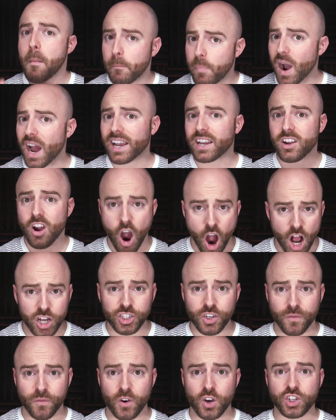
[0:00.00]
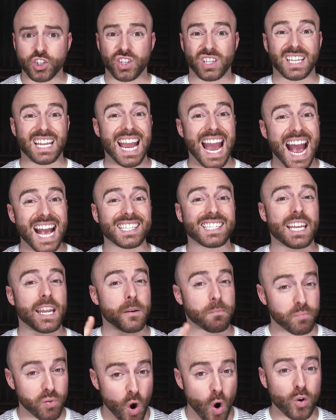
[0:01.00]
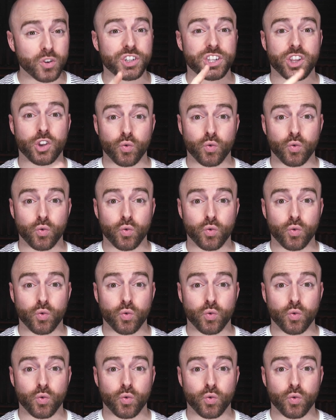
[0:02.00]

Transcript: But controversially, as they approached